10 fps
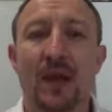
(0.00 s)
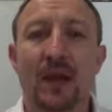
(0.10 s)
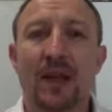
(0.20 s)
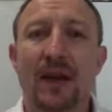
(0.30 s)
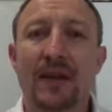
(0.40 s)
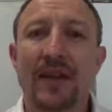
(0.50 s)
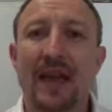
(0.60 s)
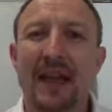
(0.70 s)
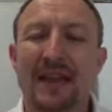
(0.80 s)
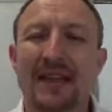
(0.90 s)
Now,
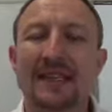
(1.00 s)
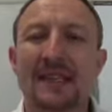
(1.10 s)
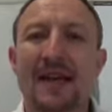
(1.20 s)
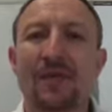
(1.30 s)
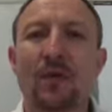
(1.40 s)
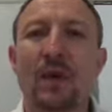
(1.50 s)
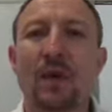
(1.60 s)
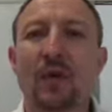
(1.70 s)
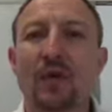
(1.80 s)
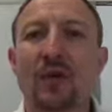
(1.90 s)
at this level, we
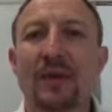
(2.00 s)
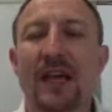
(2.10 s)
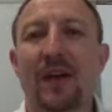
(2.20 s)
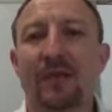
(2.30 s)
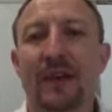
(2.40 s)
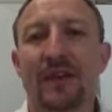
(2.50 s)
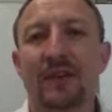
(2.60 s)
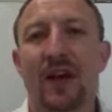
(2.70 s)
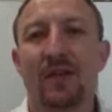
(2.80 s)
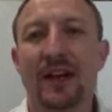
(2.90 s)
will not be covering the
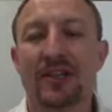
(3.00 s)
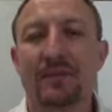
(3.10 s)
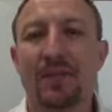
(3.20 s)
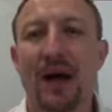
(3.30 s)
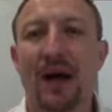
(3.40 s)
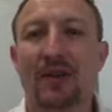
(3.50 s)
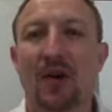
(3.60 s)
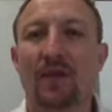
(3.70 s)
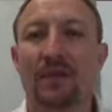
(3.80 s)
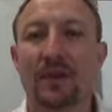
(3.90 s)
direction part
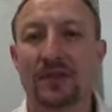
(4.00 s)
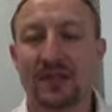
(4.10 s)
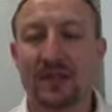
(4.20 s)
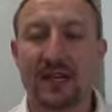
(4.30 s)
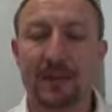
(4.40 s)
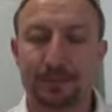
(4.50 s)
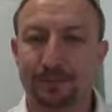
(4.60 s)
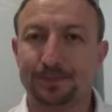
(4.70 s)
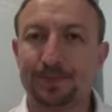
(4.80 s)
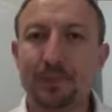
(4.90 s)
of velocity.
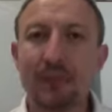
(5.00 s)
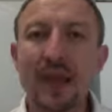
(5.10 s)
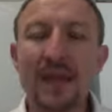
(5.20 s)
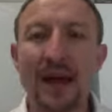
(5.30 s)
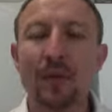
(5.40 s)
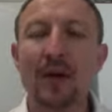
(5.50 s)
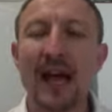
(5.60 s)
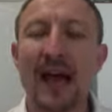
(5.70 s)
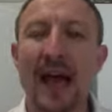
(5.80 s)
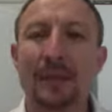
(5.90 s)
That will
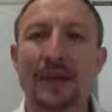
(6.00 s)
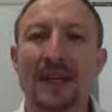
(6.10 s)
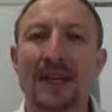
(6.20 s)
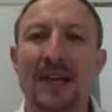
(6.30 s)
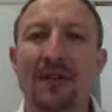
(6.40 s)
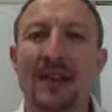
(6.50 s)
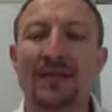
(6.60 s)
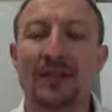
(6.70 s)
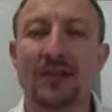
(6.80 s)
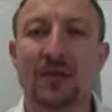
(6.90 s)
happen in year
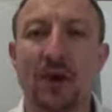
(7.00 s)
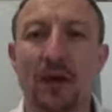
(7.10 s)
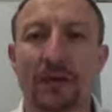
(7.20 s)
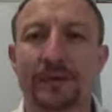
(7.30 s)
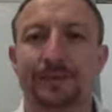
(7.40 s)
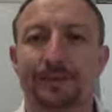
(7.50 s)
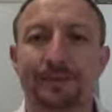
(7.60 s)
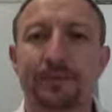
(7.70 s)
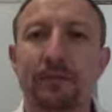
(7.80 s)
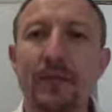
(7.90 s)
11 and 12.
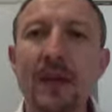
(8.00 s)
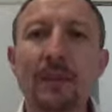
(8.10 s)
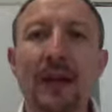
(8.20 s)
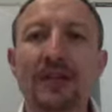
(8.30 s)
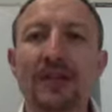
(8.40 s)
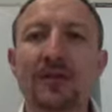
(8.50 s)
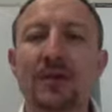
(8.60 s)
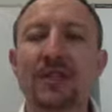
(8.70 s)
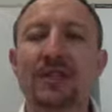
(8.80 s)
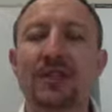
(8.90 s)
But I just
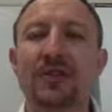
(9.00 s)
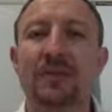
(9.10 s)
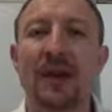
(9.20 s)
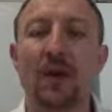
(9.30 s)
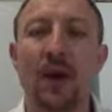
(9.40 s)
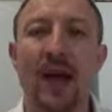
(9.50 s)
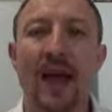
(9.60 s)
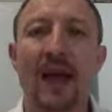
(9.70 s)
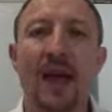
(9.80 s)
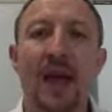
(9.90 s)
wanted you to be aware
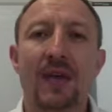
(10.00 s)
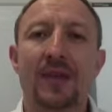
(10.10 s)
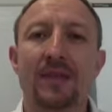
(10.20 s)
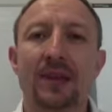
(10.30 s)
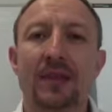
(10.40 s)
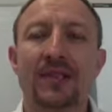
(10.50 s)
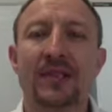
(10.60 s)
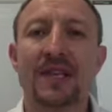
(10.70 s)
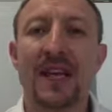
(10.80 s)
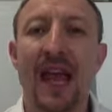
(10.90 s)
that
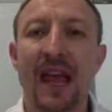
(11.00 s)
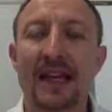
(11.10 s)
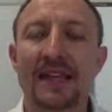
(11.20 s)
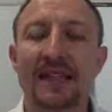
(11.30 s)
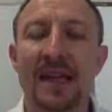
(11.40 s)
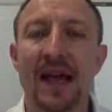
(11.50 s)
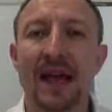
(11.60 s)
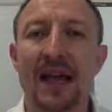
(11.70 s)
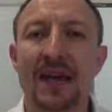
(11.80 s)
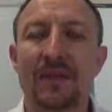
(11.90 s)
velocity is
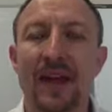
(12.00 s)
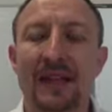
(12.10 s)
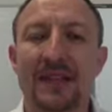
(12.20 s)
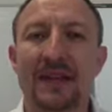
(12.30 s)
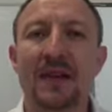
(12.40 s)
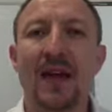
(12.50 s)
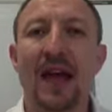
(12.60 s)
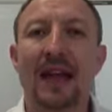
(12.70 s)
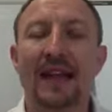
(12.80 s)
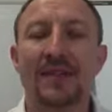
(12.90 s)
a vector,
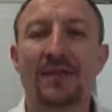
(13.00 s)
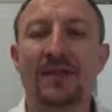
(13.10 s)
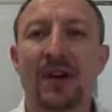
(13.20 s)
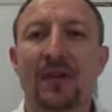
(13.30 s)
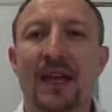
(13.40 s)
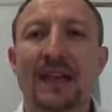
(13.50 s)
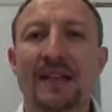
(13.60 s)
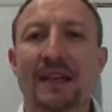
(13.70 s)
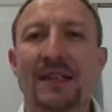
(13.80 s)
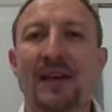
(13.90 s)
and as a result, it
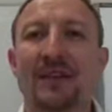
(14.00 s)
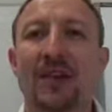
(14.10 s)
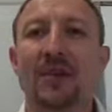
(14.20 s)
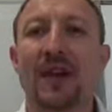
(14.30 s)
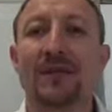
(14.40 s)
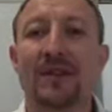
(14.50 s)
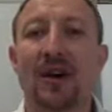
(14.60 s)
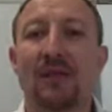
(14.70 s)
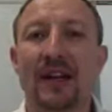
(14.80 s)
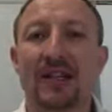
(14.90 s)
does have a unit of
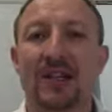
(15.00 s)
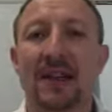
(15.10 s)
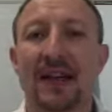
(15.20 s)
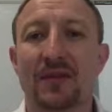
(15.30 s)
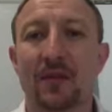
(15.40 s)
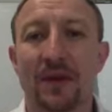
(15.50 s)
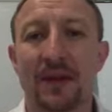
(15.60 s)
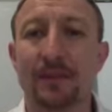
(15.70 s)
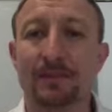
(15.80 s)
direction linked with it.